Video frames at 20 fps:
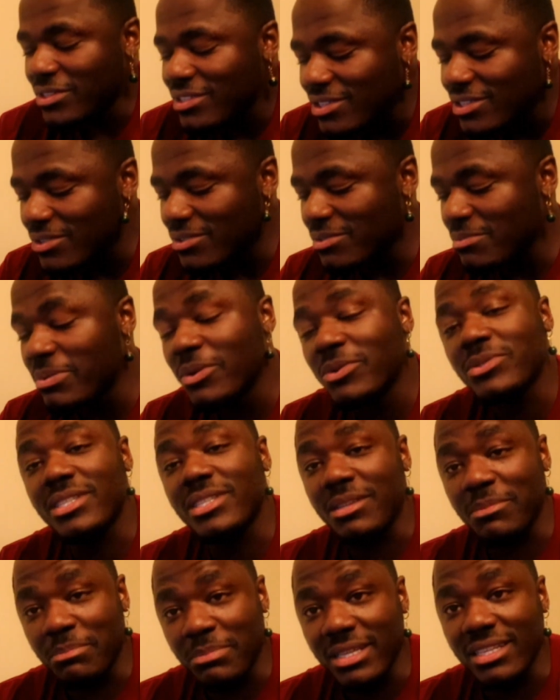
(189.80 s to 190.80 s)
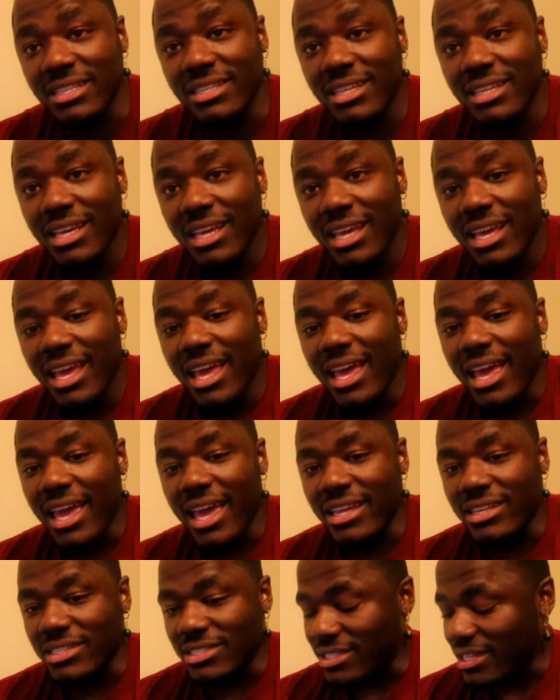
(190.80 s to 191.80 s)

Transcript: This dude posted a beat and